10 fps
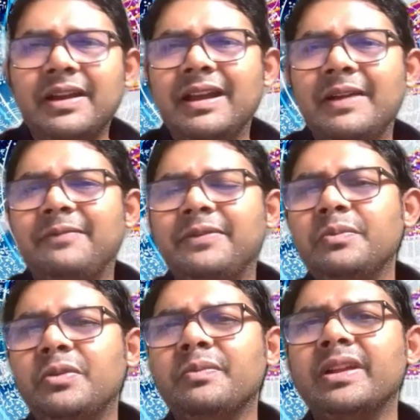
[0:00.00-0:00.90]
a few
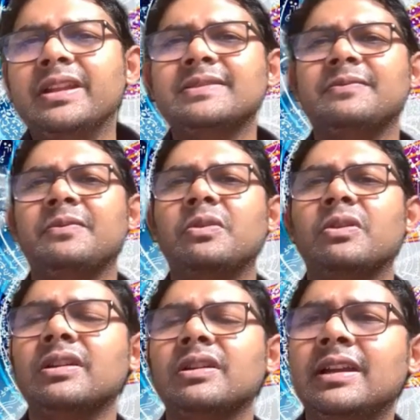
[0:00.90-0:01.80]
more minutes
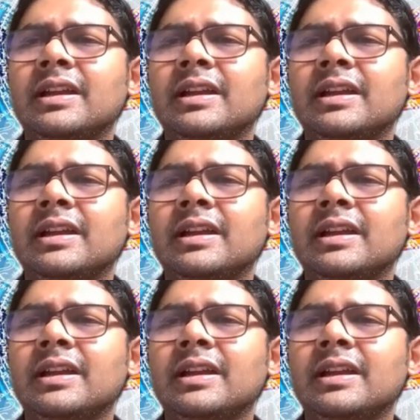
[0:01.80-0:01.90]
for